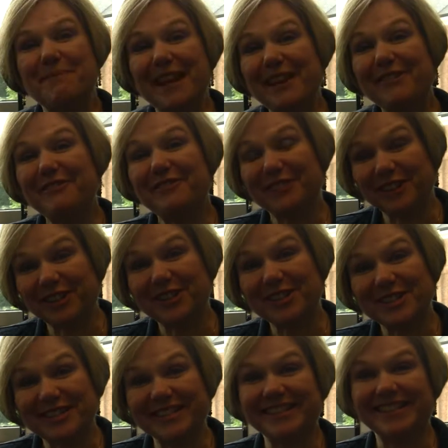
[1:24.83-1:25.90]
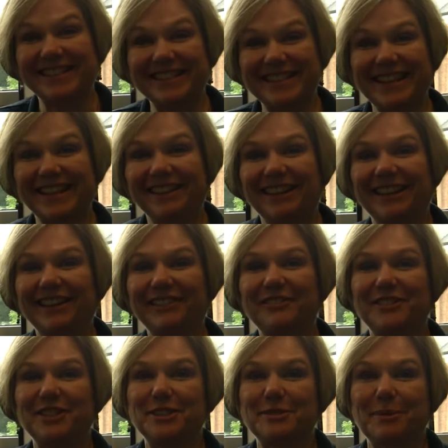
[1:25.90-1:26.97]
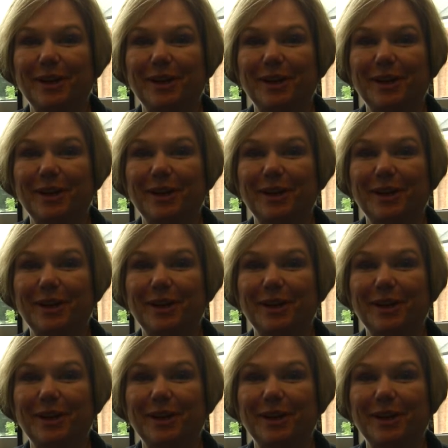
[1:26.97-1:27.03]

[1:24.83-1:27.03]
May 1st is the deadline for